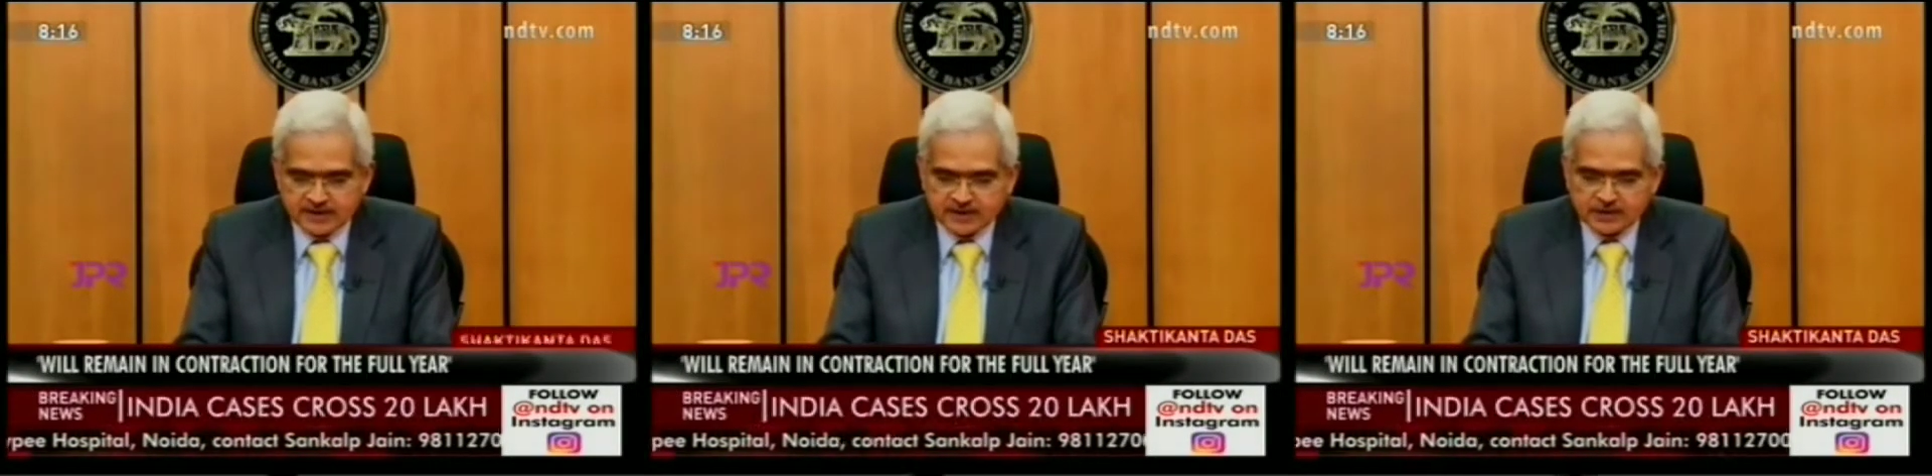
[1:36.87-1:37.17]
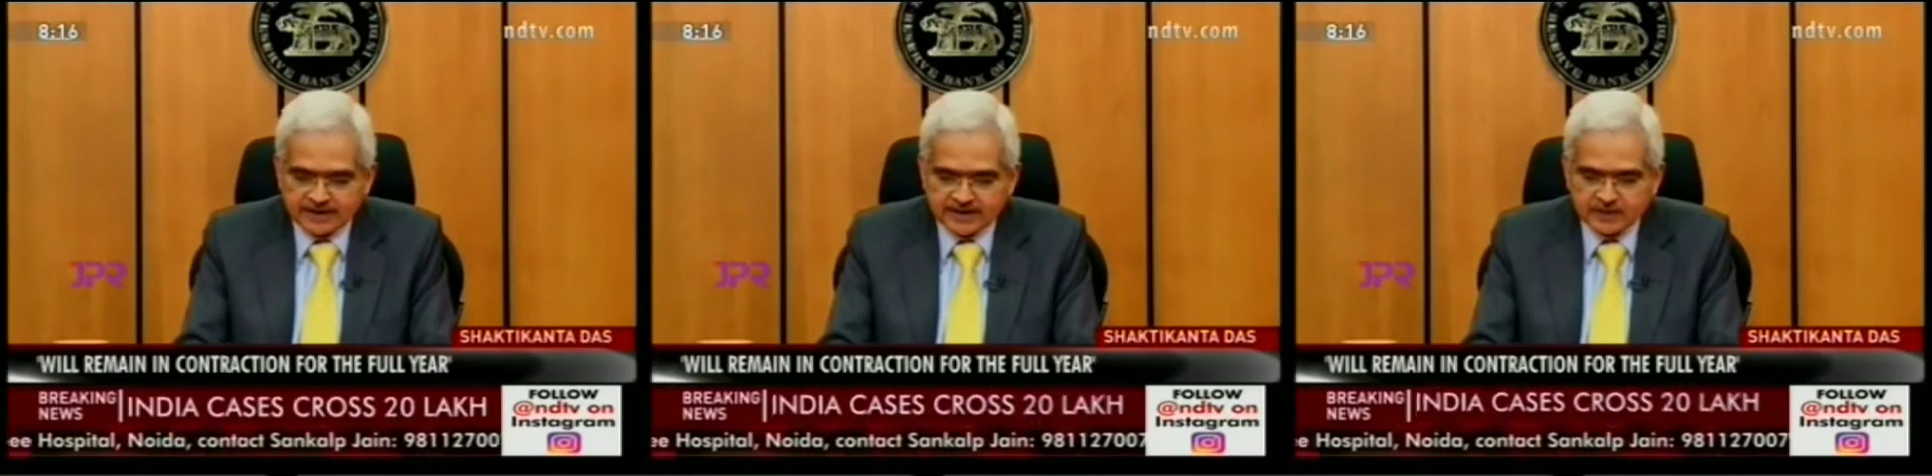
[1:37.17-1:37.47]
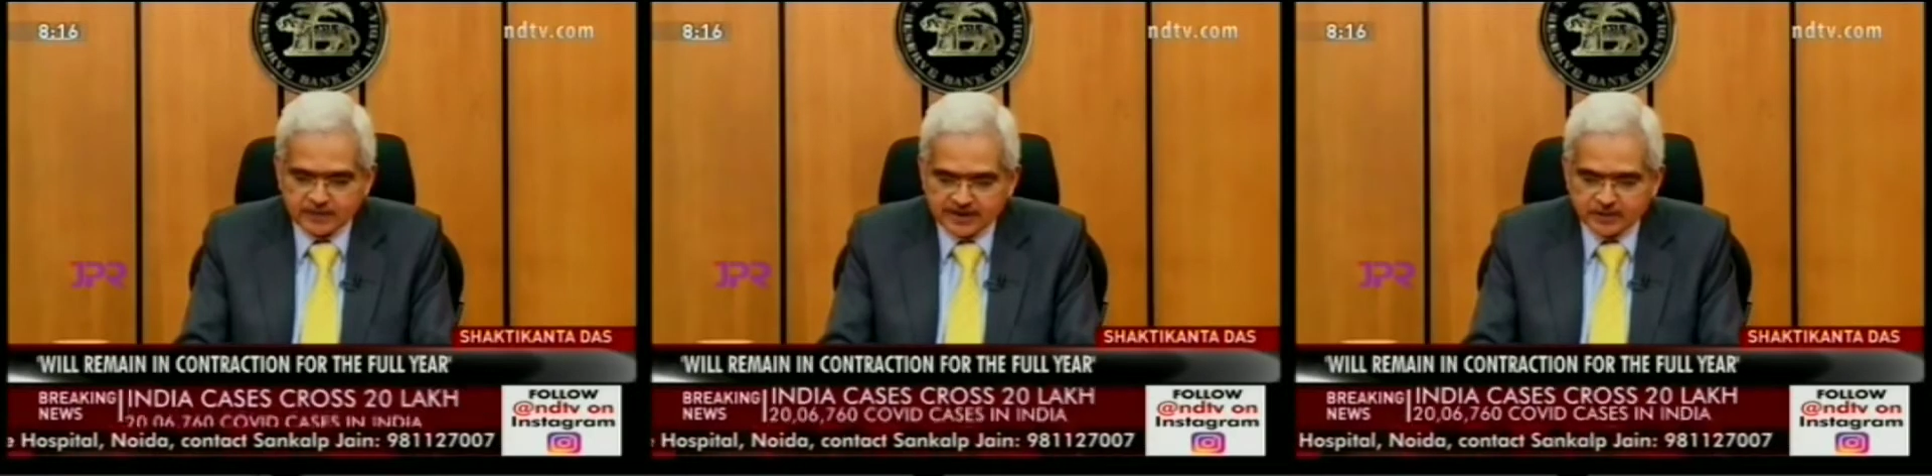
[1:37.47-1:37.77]
For the
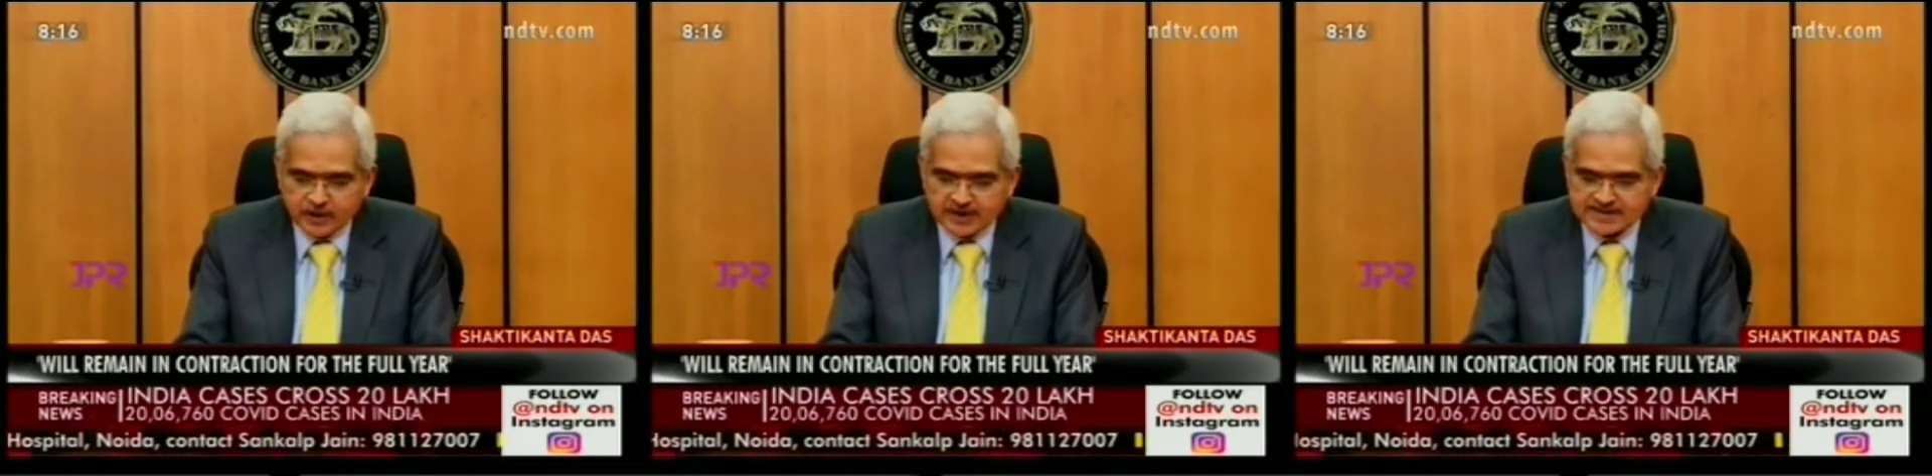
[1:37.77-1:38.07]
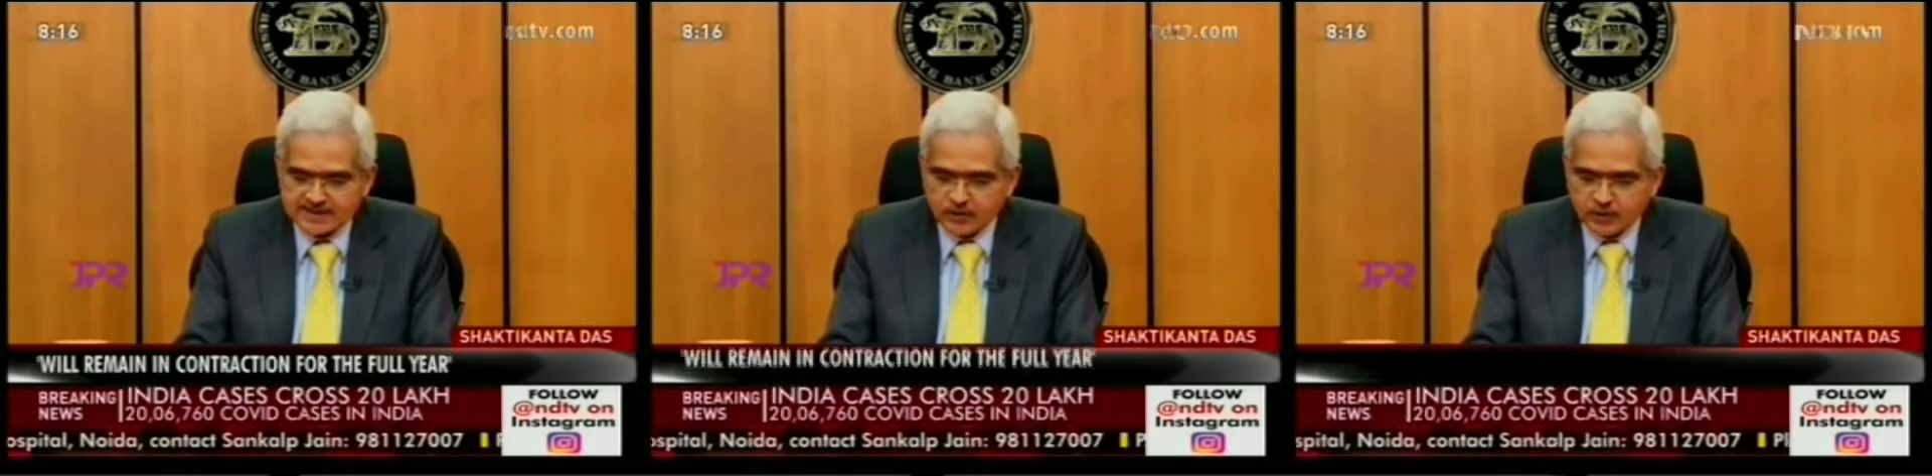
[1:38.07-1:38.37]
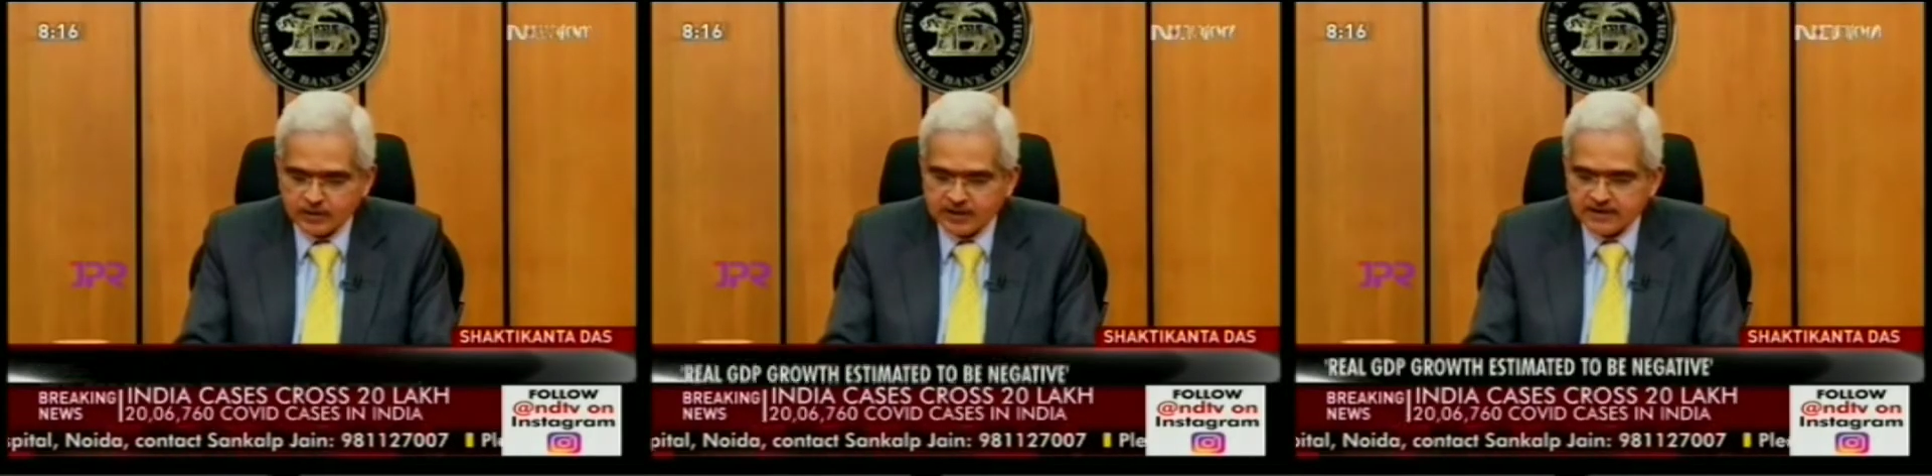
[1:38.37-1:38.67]
year
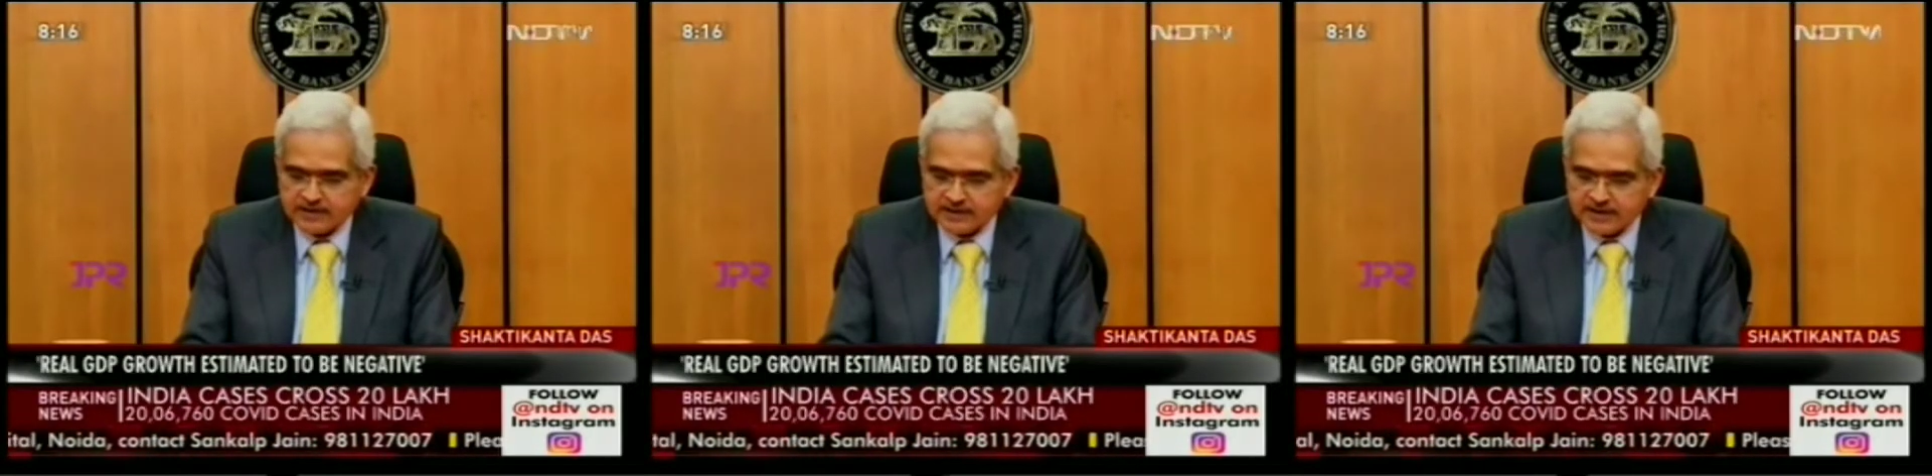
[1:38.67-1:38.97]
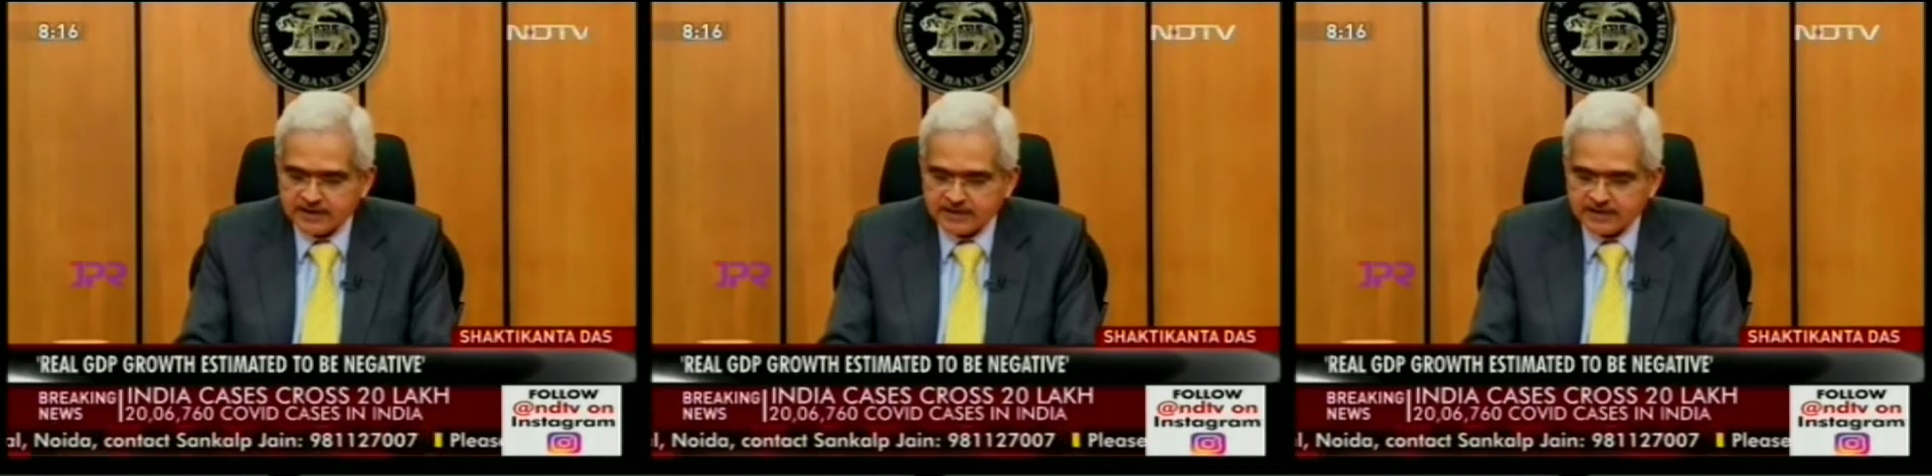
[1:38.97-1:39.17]
2021 as a whole,